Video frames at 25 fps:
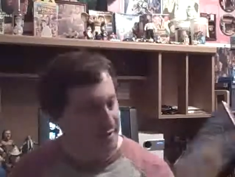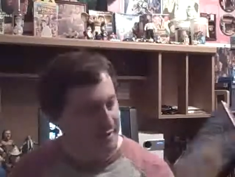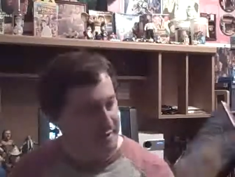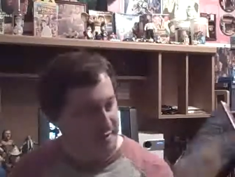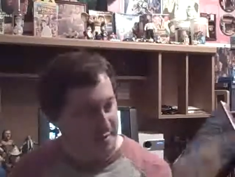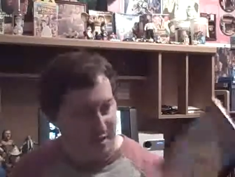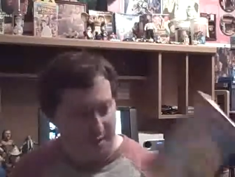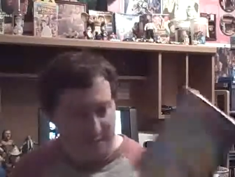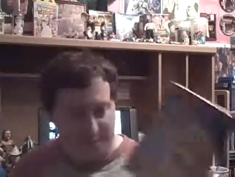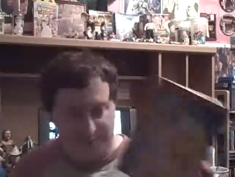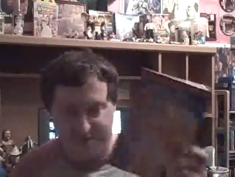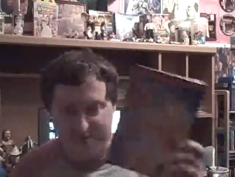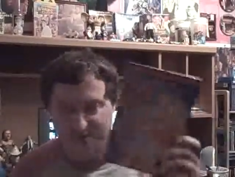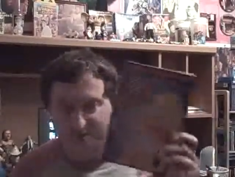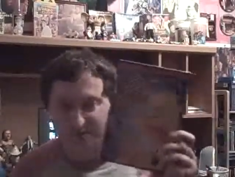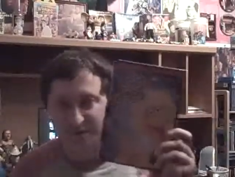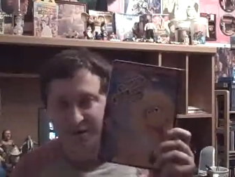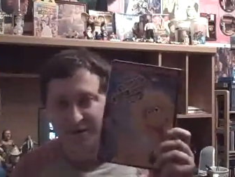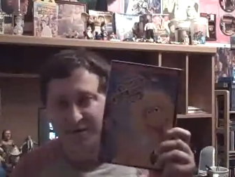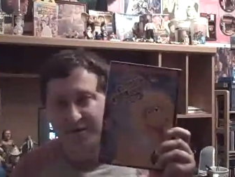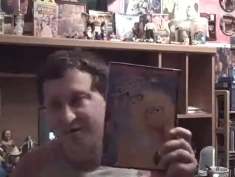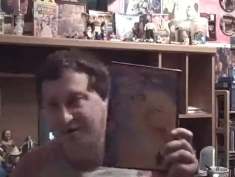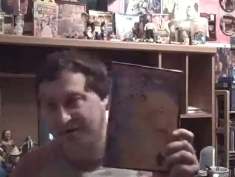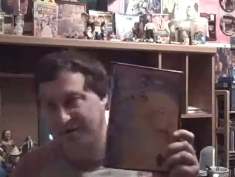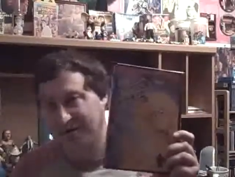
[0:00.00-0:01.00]
But I'm sure
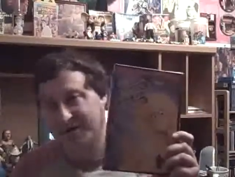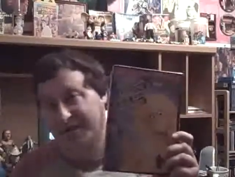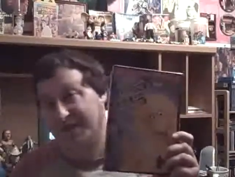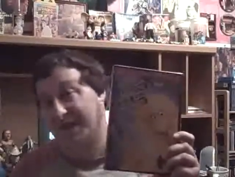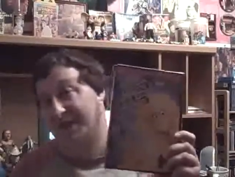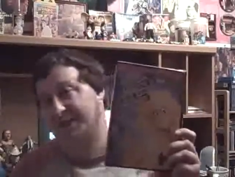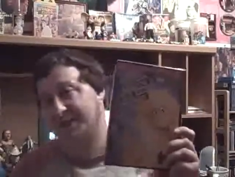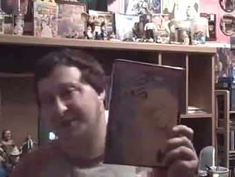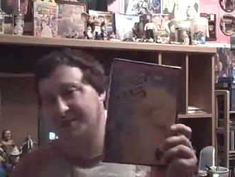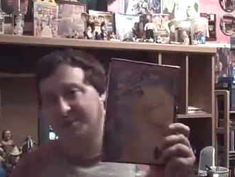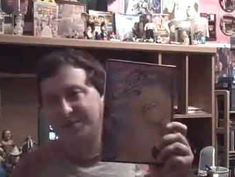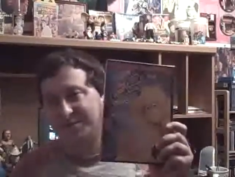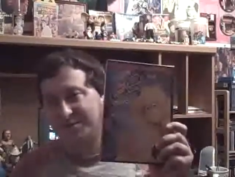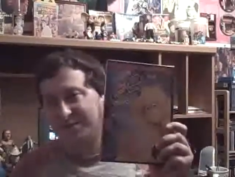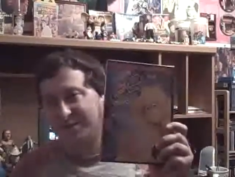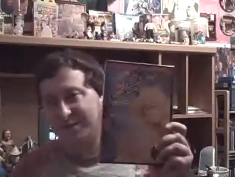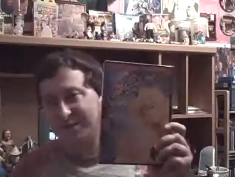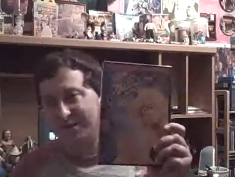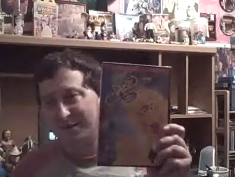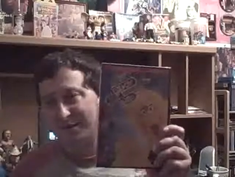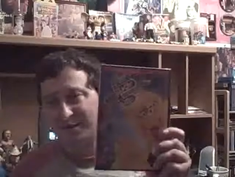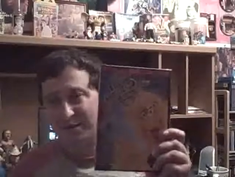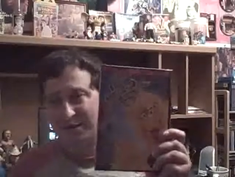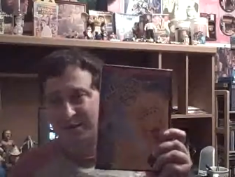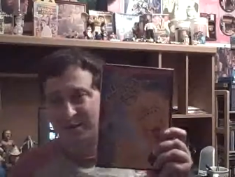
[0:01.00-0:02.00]
because it's Sesame Street.
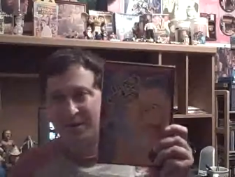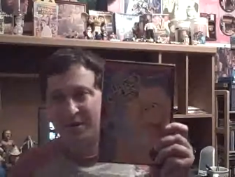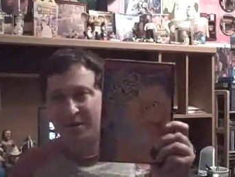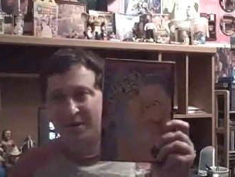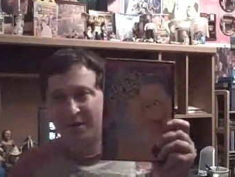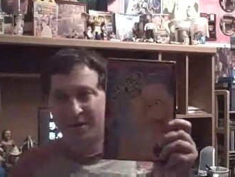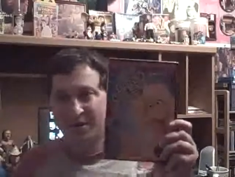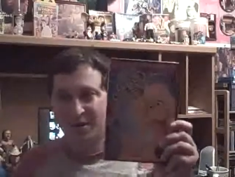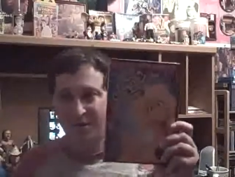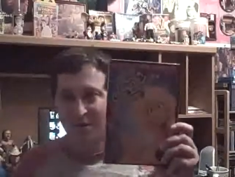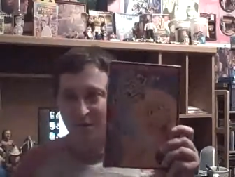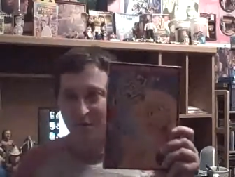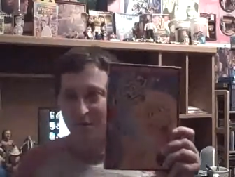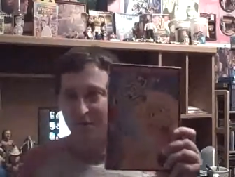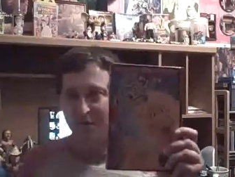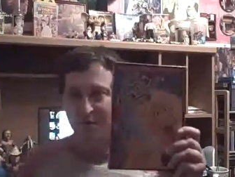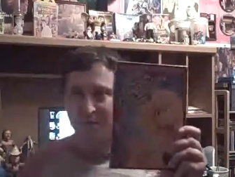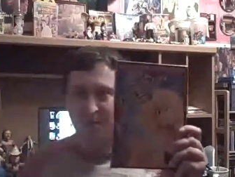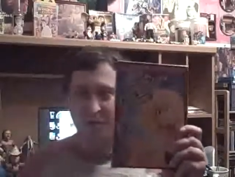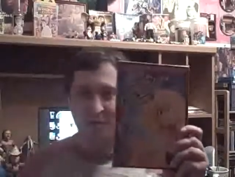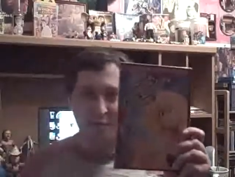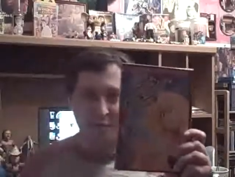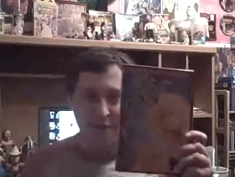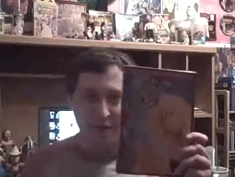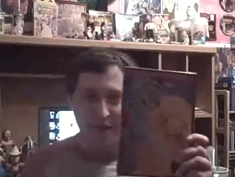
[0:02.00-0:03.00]
Oh, a
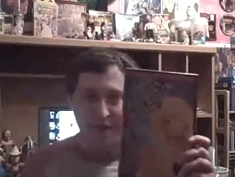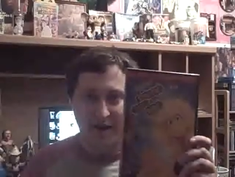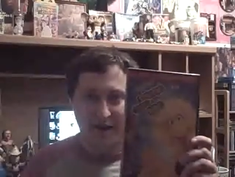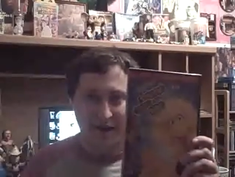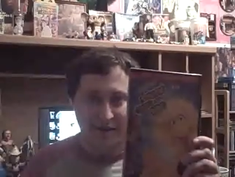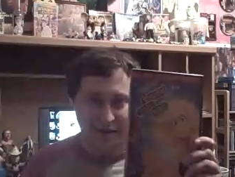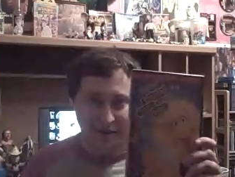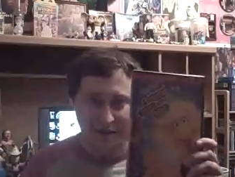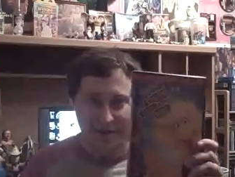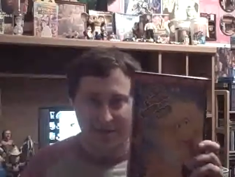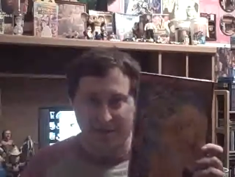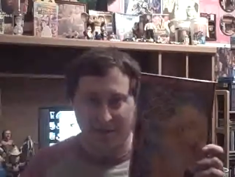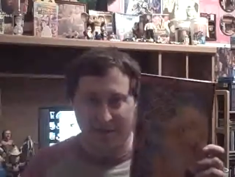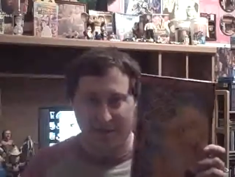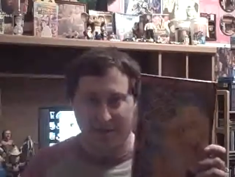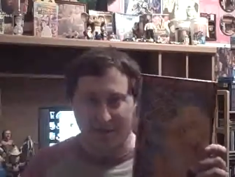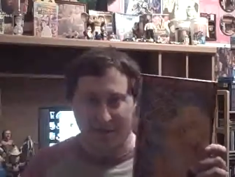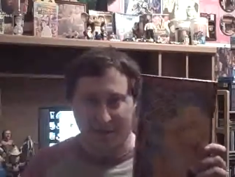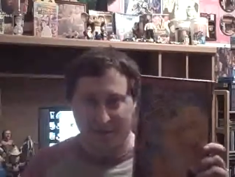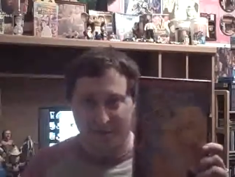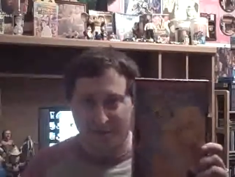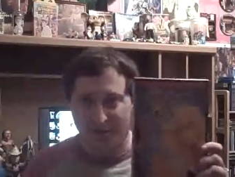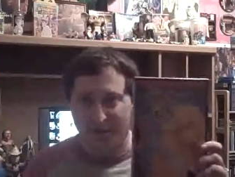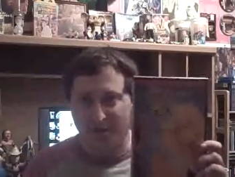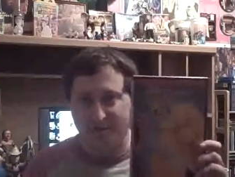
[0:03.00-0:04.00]
grown man, you know,
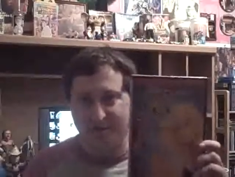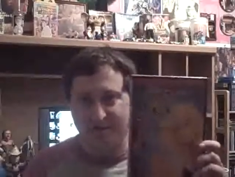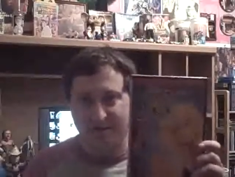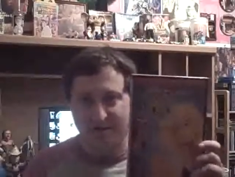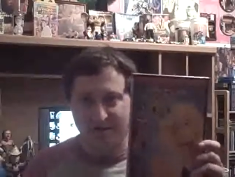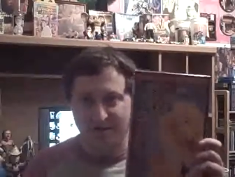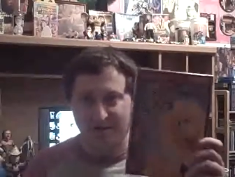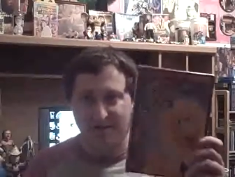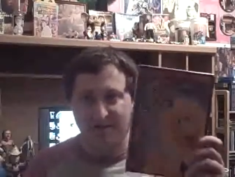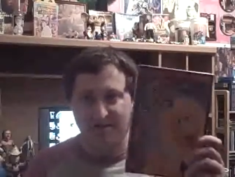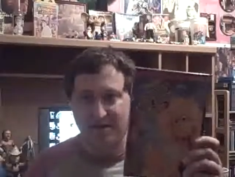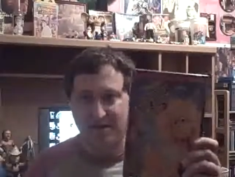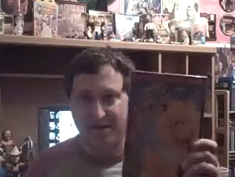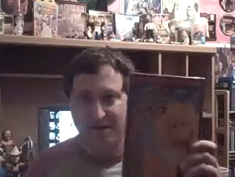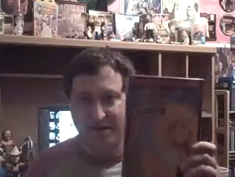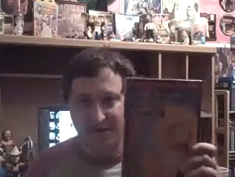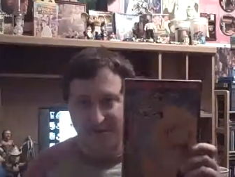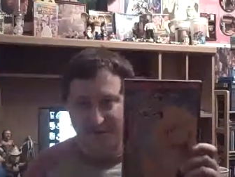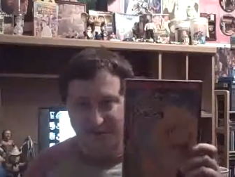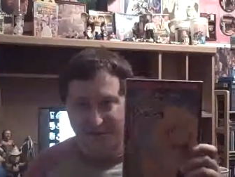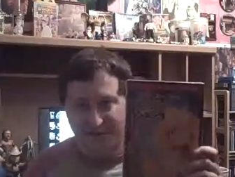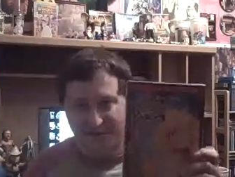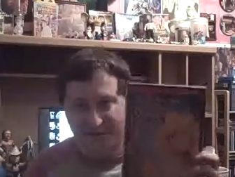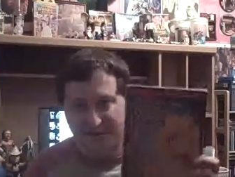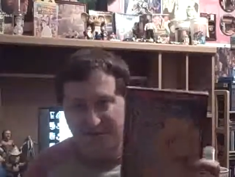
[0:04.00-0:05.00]
watching Sesame
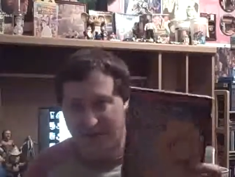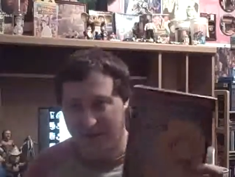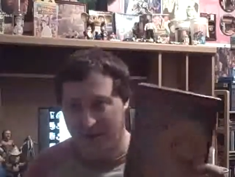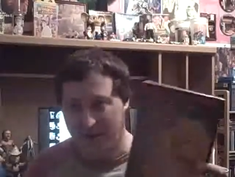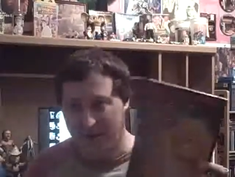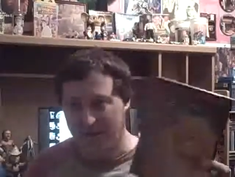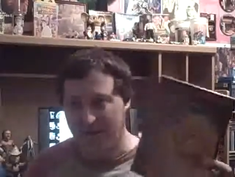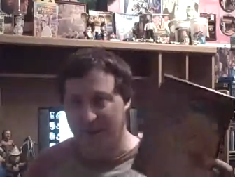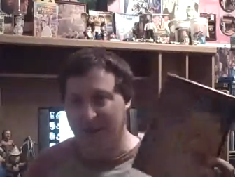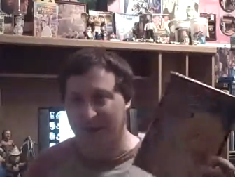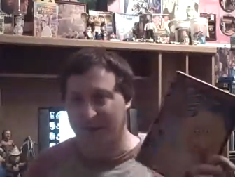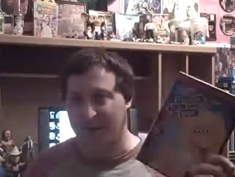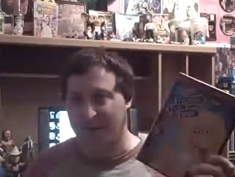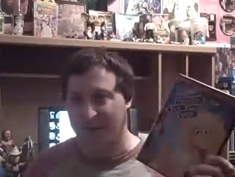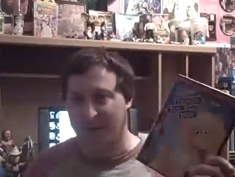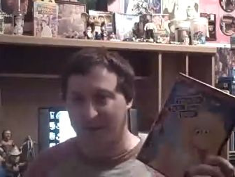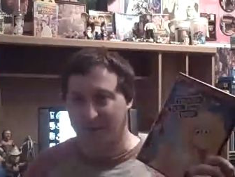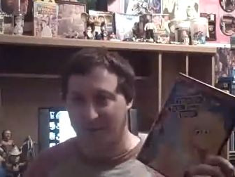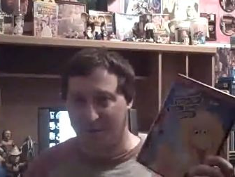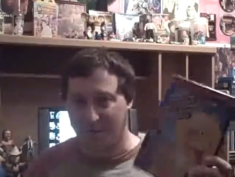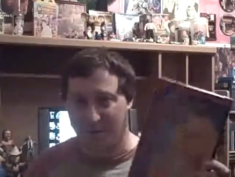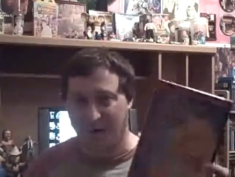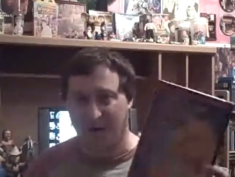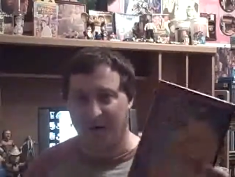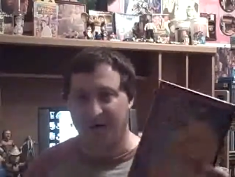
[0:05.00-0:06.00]
Street. Well, I
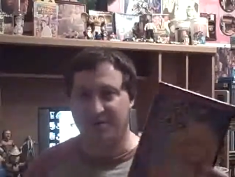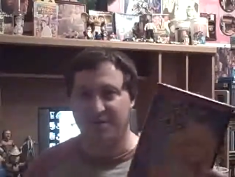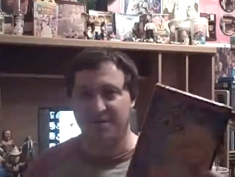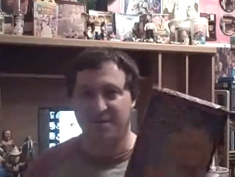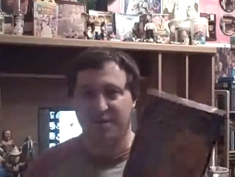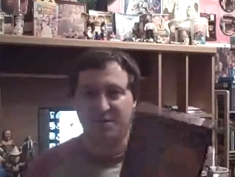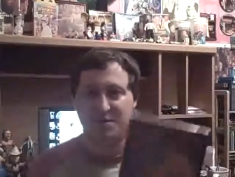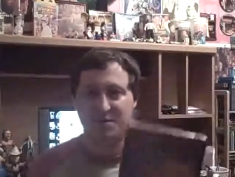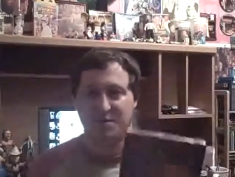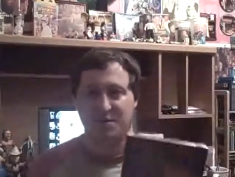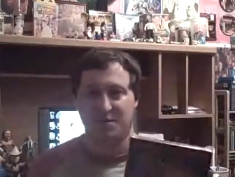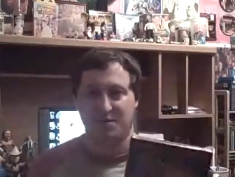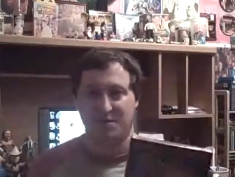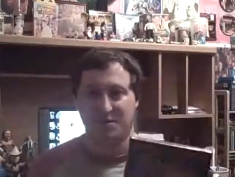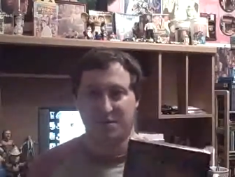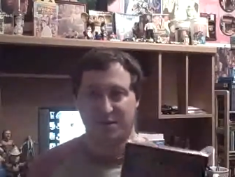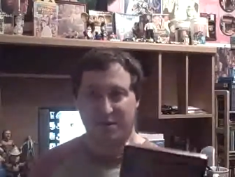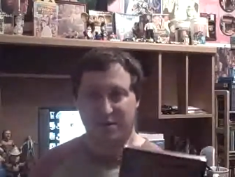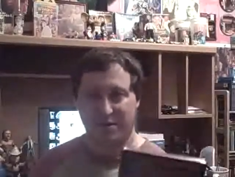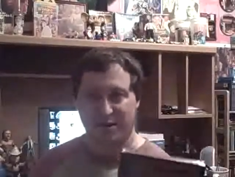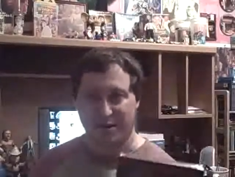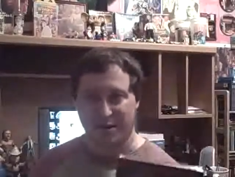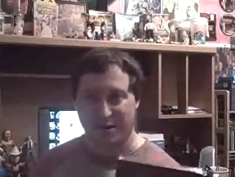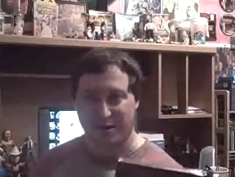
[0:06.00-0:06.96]
don't watch Sesame Street.